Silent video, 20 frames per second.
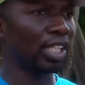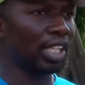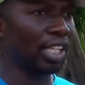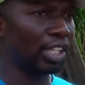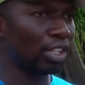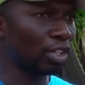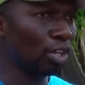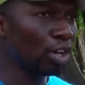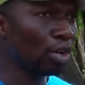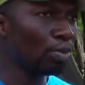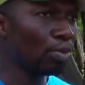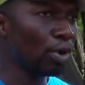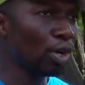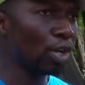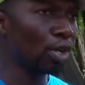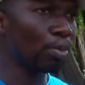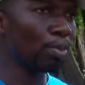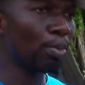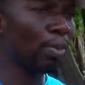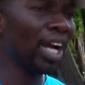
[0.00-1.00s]
A young
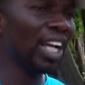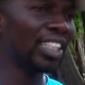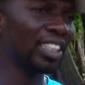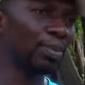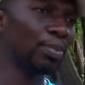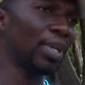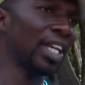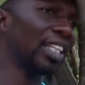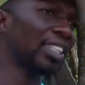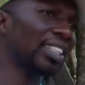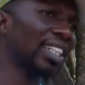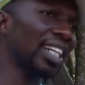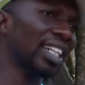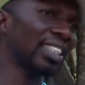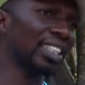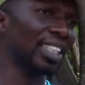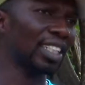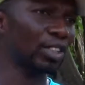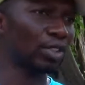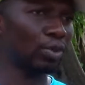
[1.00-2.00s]
boy might be
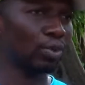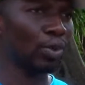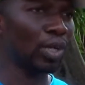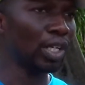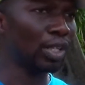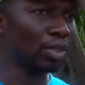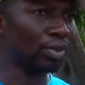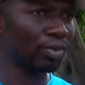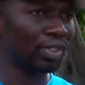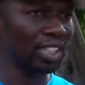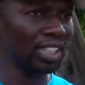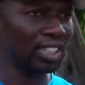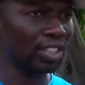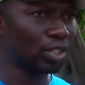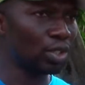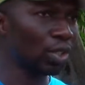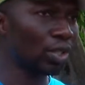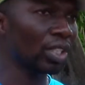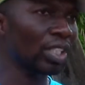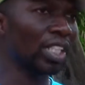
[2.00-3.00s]
attracted to one of
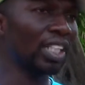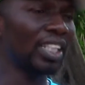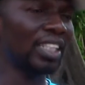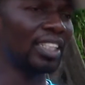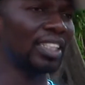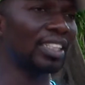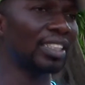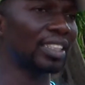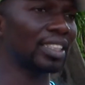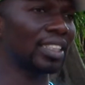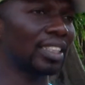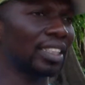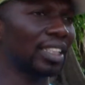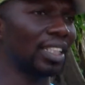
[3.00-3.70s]
these young ladies.